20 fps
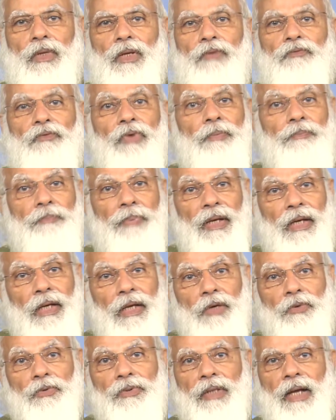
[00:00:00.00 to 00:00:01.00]
We
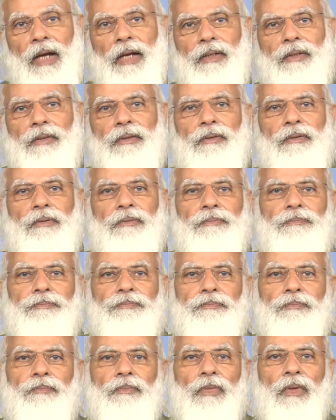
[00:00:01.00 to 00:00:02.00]
believe that
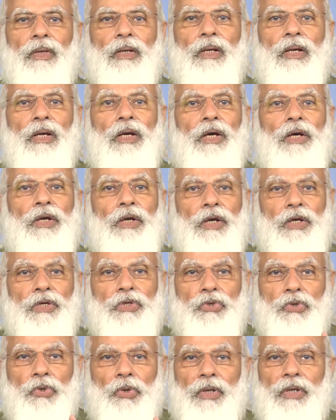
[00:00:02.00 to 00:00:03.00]

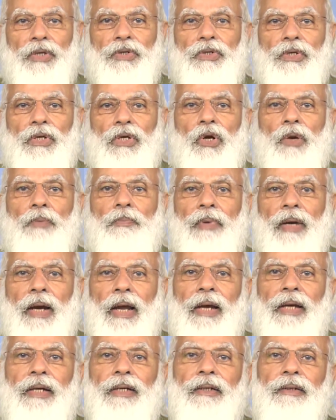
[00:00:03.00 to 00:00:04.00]
restoration of
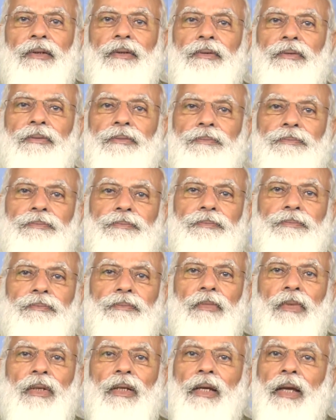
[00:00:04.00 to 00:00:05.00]
land
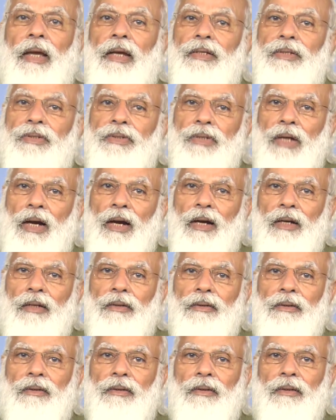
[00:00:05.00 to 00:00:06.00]
can start
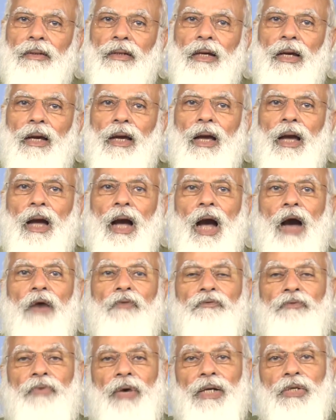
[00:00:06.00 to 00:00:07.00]
a
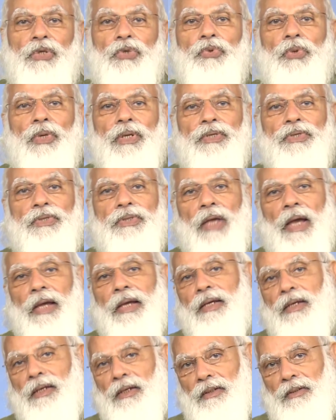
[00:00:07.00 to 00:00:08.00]
virtuous
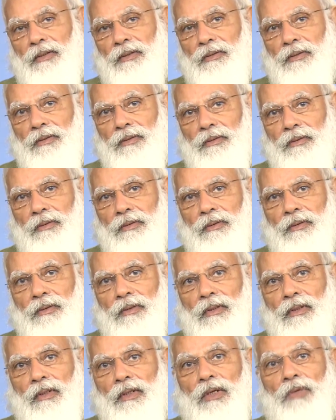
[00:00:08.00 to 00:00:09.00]
cycle
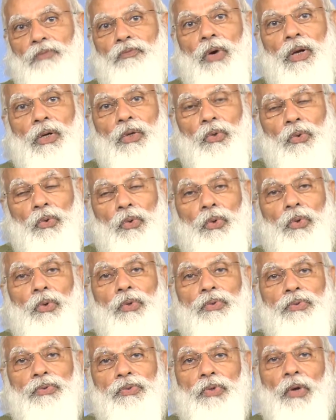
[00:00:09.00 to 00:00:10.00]
for
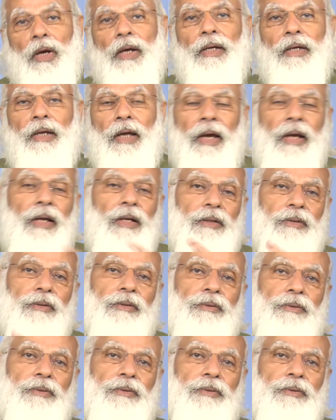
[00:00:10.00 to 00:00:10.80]
good soil health,